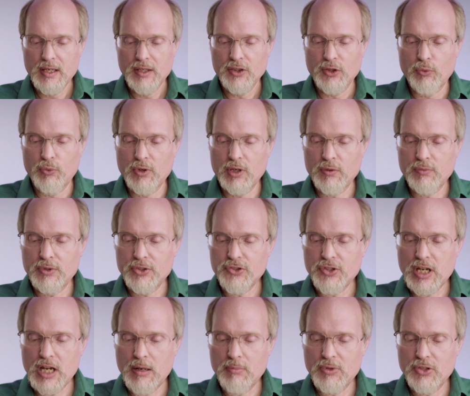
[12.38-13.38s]
The word which
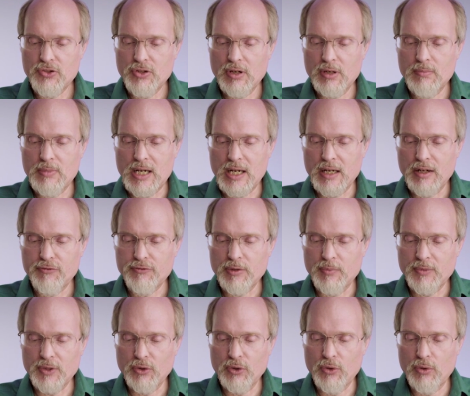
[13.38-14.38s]
came to Jeremiah from
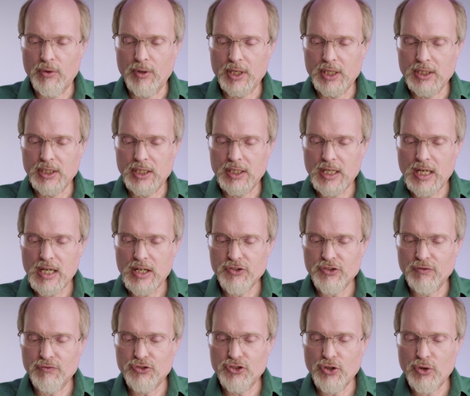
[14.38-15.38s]
the Lord in the days
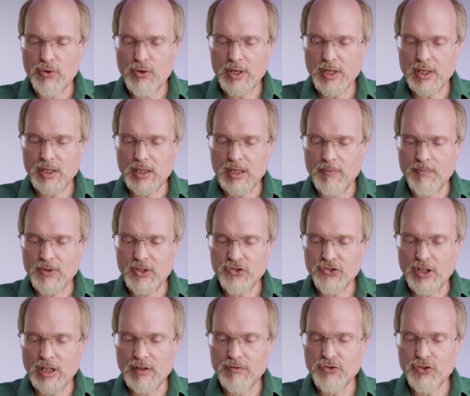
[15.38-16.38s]
of Jehoiakim the
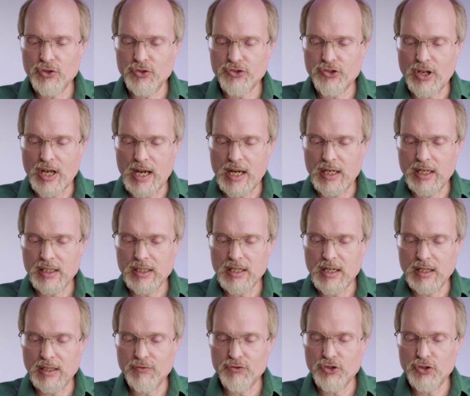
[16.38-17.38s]
son of Josiah,
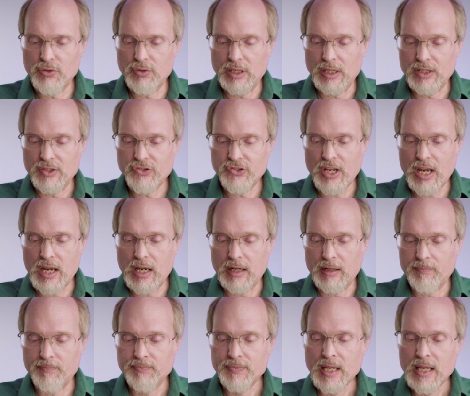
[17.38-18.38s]
king of Judah,
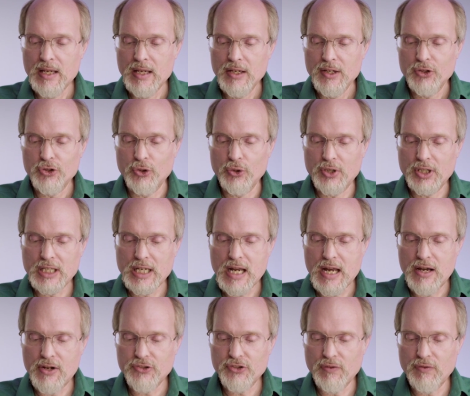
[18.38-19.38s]
saying, Go to the
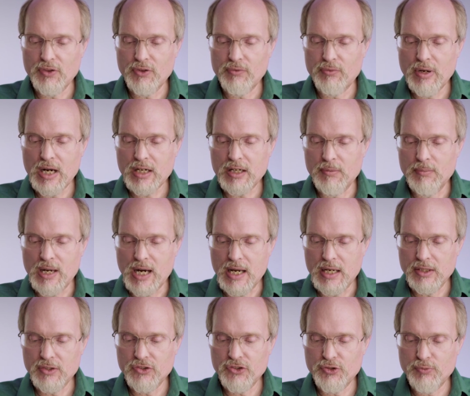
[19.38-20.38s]
house of the
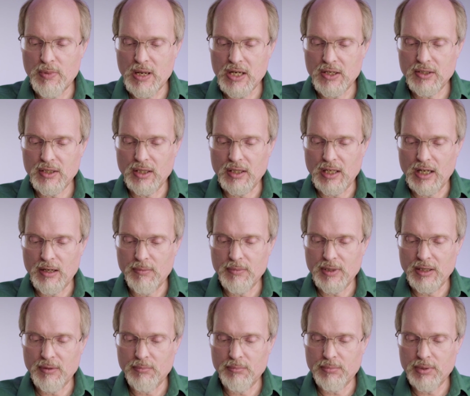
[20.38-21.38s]
Rechabites, speak to them,
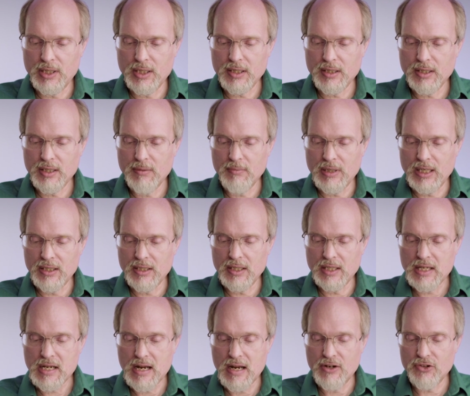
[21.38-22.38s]
and bring them into
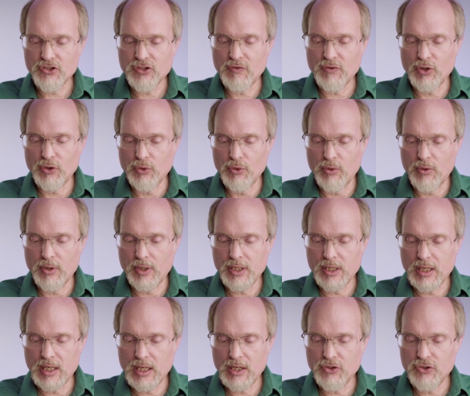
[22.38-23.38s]
the house of the Lord
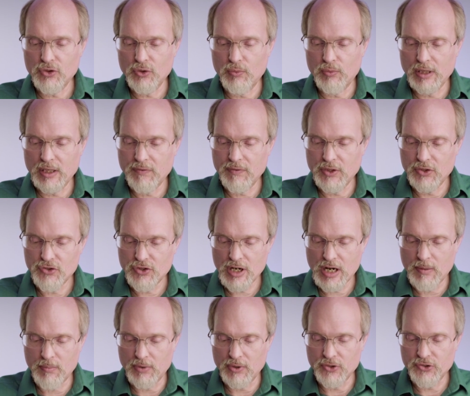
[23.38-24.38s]
into one of the
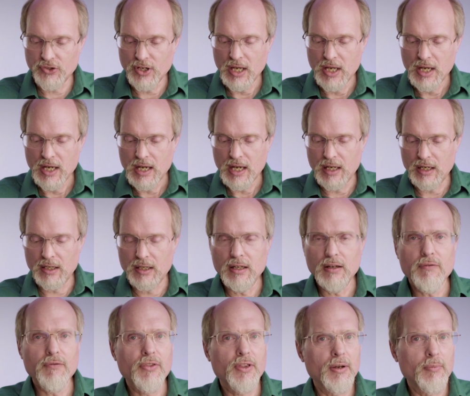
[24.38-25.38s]
chambers, and
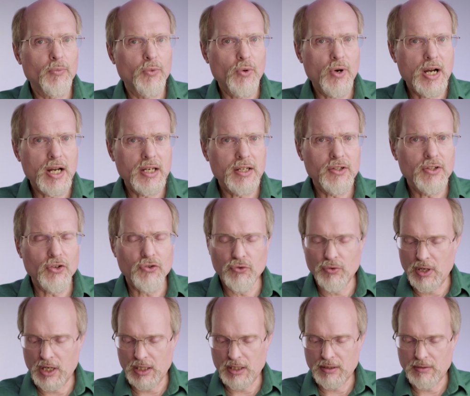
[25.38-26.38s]
give them wine to
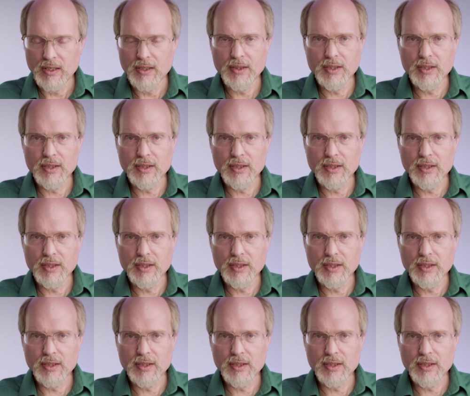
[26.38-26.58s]
drink.